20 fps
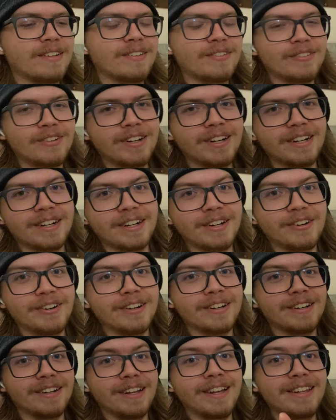Great,
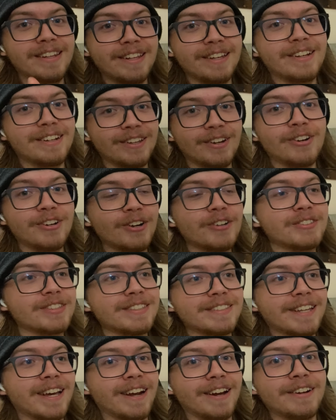and there goes the
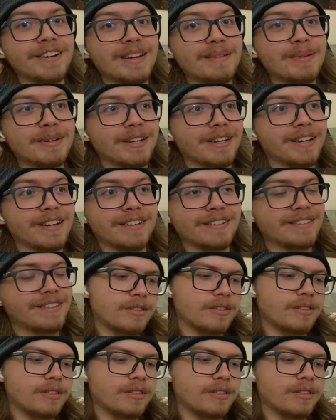title name again.